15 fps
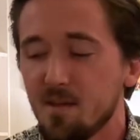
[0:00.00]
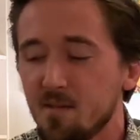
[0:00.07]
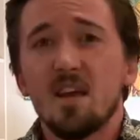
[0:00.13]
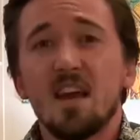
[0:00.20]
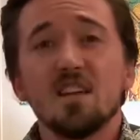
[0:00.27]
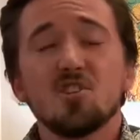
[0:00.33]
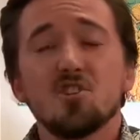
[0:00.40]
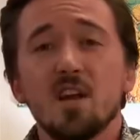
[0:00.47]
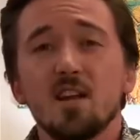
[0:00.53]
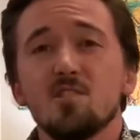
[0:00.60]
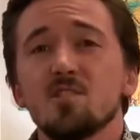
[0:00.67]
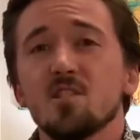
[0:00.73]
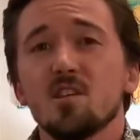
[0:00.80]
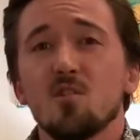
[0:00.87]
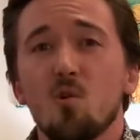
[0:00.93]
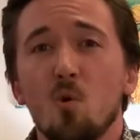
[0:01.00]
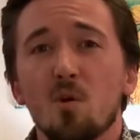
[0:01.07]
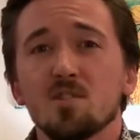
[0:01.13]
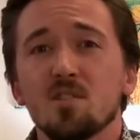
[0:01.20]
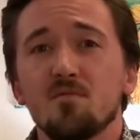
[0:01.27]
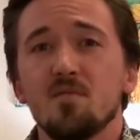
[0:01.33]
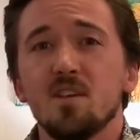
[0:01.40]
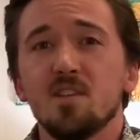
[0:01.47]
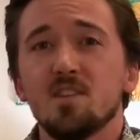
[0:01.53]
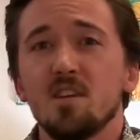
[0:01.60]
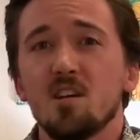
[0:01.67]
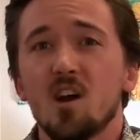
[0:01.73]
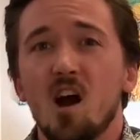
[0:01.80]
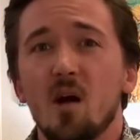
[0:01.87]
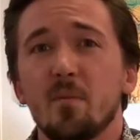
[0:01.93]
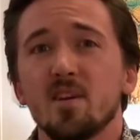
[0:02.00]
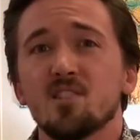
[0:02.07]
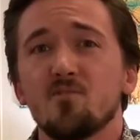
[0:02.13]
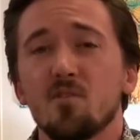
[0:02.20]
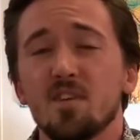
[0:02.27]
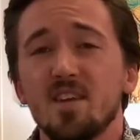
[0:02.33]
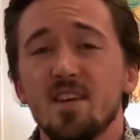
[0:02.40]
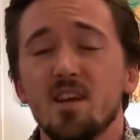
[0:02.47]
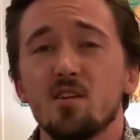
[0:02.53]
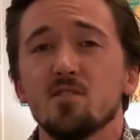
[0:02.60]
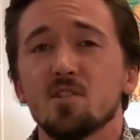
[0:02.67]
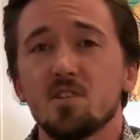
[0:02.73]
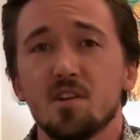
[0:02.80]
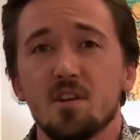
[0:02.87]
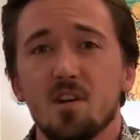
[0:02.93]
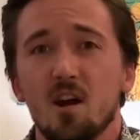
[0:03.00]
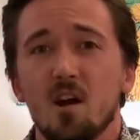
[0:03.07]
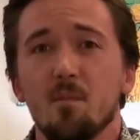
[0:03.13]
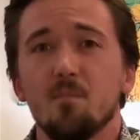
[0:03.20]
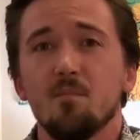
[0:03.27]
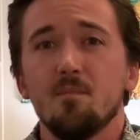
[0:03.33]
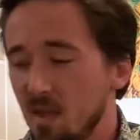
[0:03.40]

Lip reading: It changes the course of DC Comics for years to come.